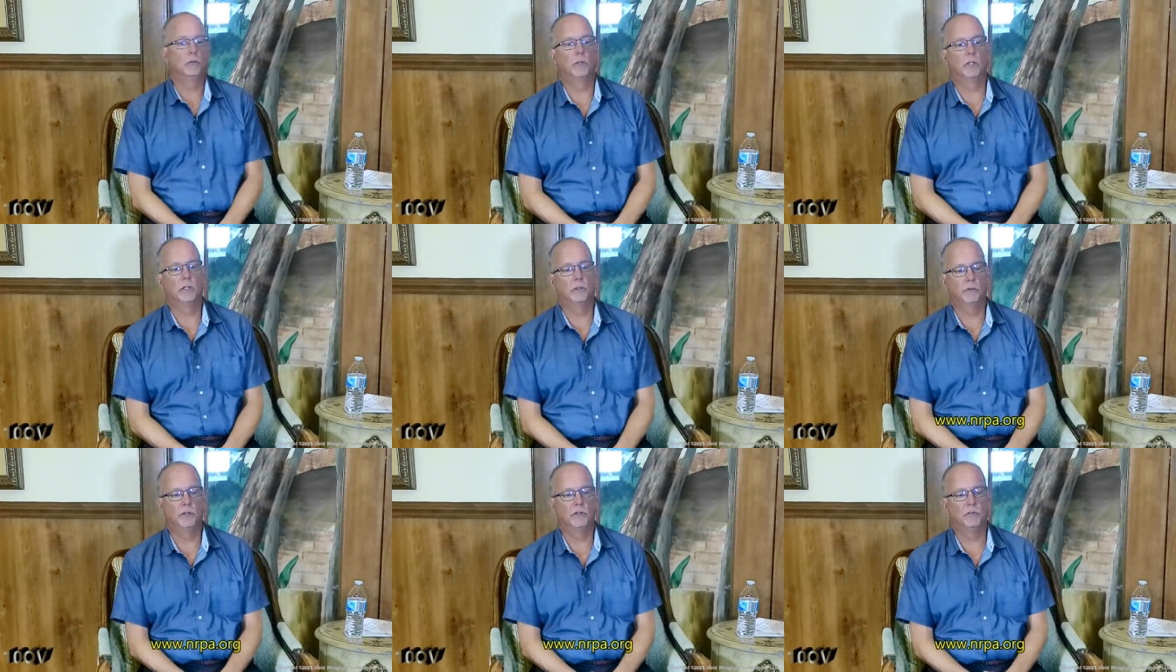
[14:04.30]

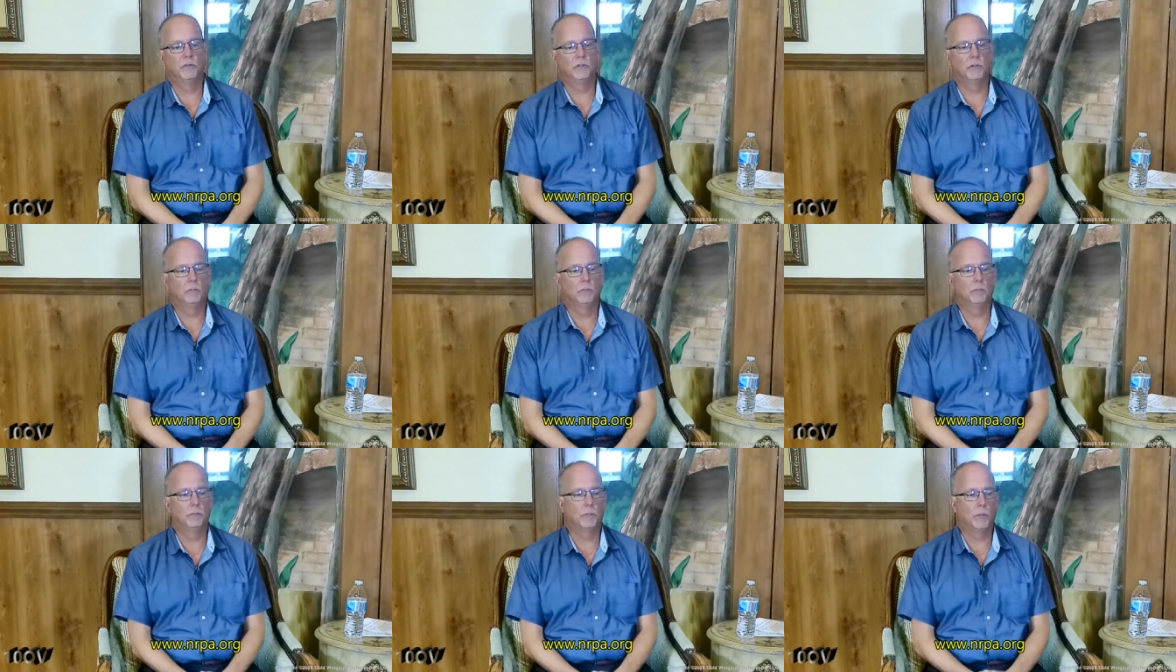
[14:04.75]
Recreation
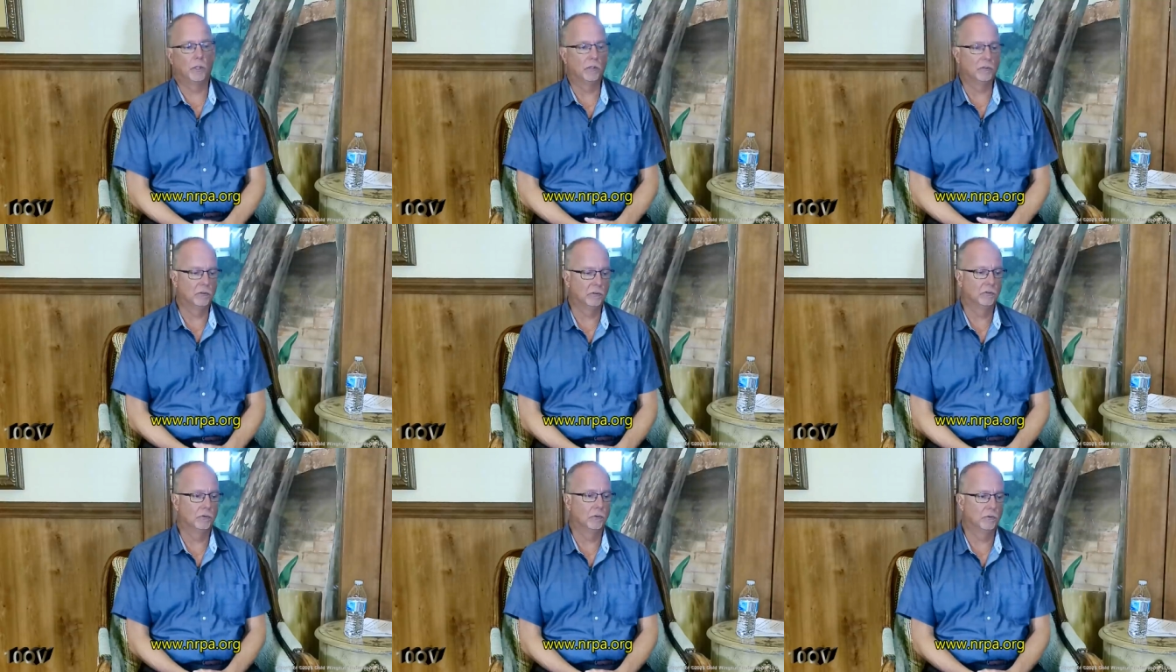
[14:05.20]
and
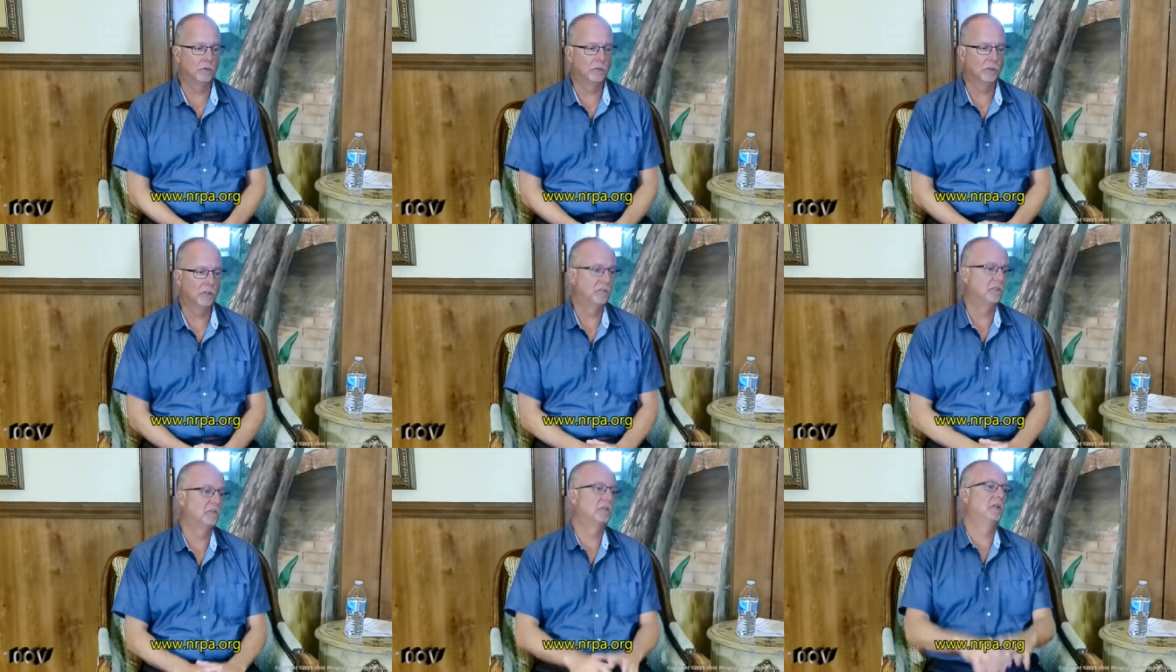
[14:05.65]
Parks
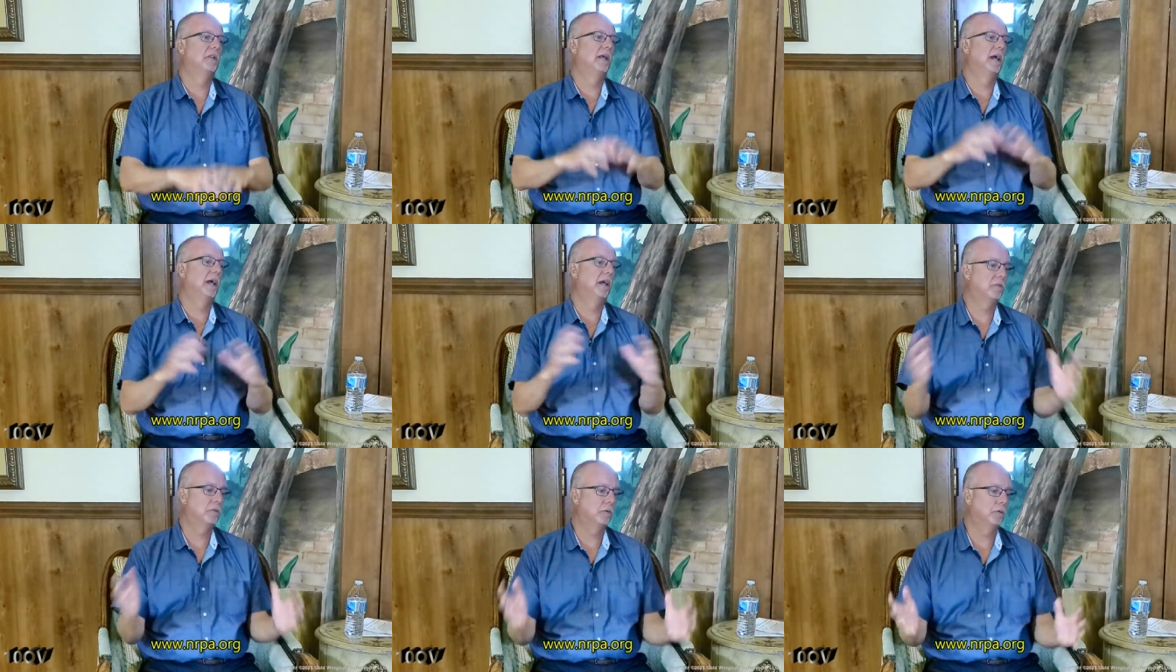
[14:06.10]
Association. It's the
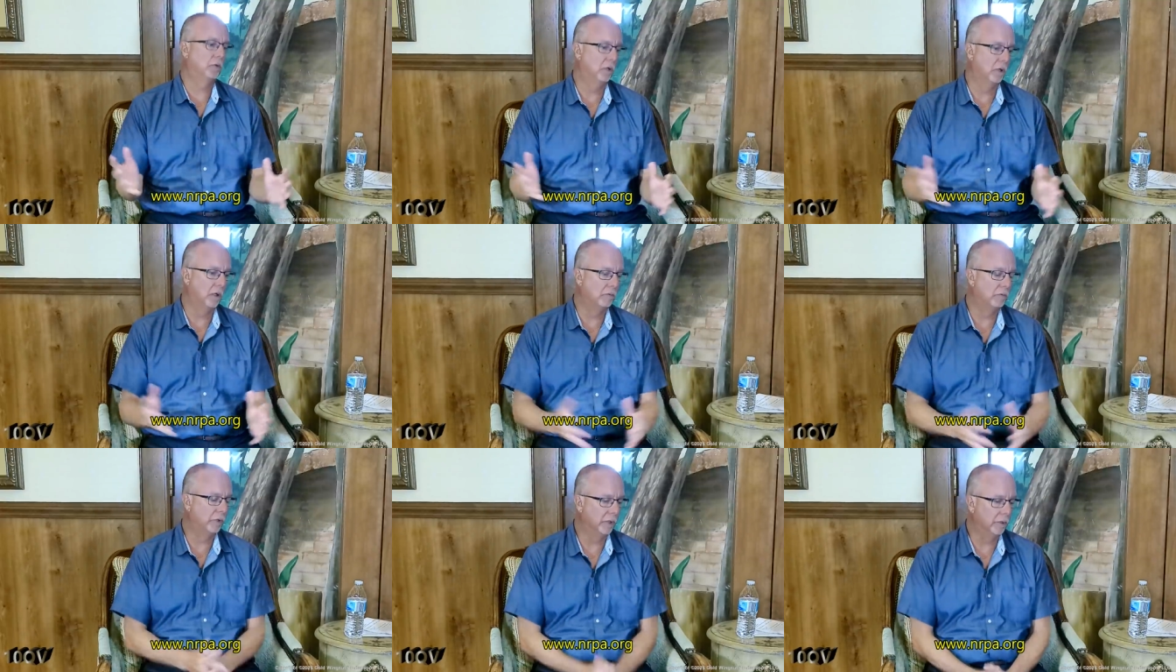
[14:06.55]
national
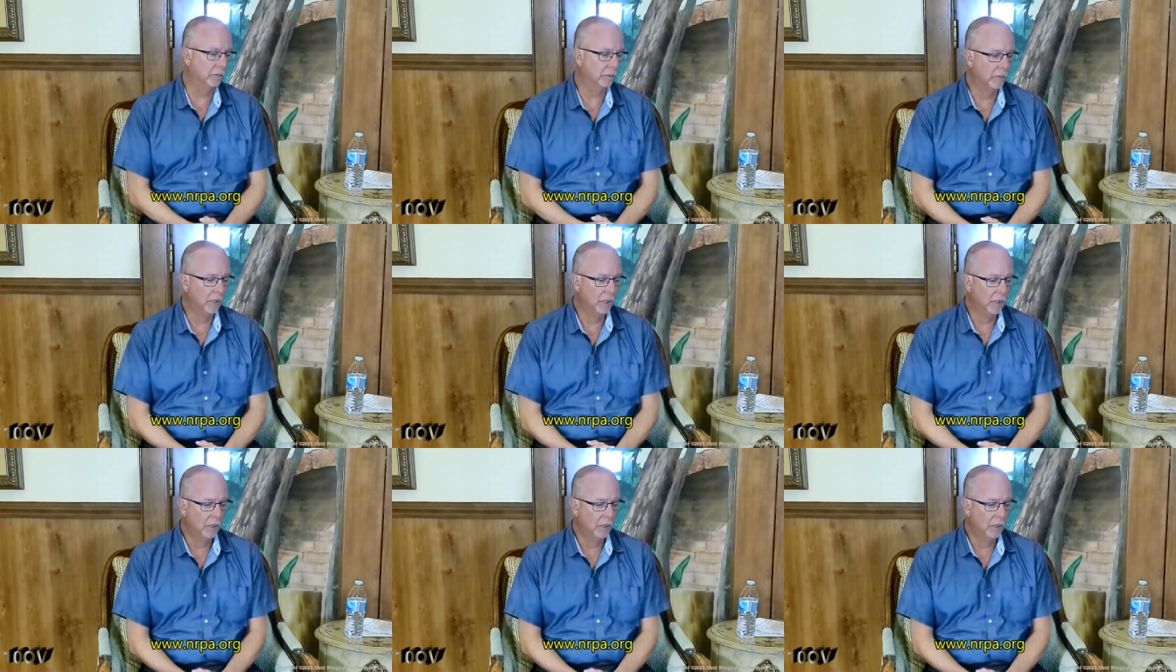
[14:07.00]
governing